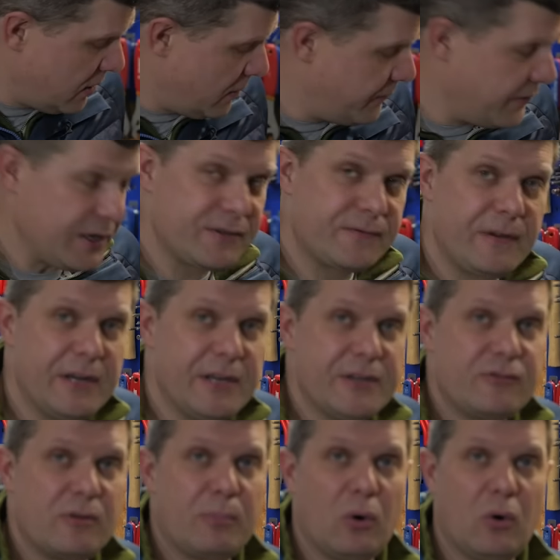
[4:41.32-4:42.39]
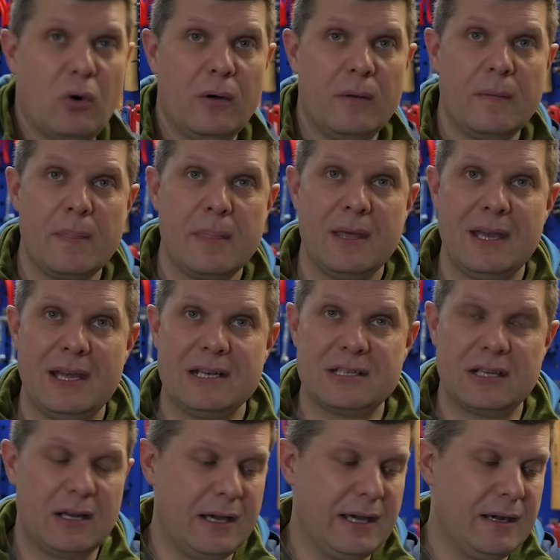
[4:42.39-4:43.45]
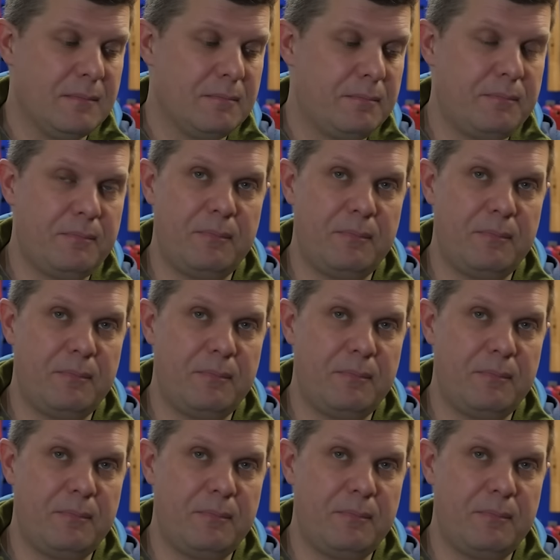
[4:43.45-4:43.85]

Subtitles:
of this fitness report into line.